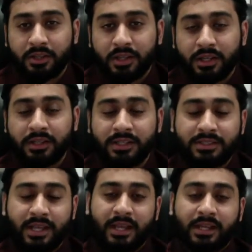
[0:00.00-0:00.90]
In this
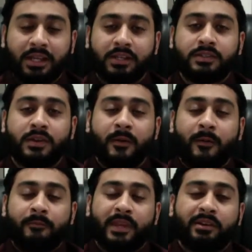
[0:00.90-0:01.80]
day and age,
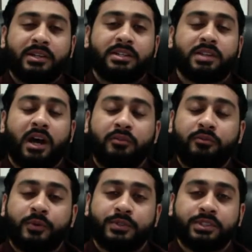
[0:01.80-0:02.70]
there is
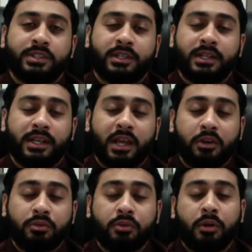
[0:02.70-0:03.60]
unfortunately a
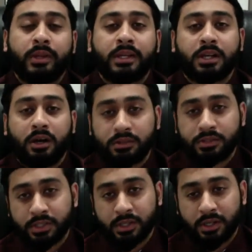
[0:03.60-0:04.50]
growing
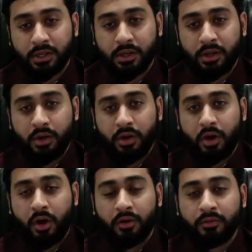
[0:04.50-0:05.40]
culture
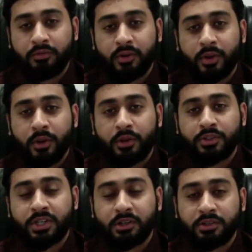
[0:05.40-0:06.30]
of
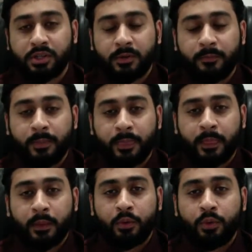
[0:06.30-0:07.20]
children
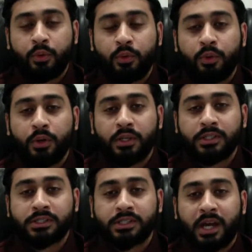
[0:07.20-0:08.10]
who
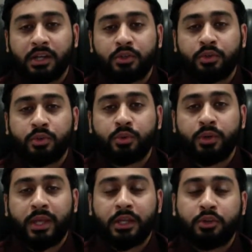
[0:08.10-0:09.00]
start
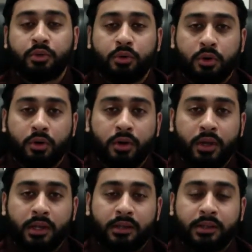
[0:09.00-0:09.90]
to ignore
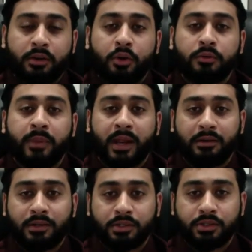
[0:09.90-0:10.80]
their own
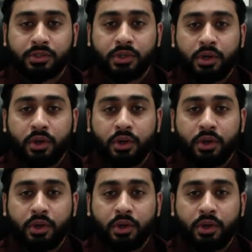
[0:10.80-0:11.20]
parents,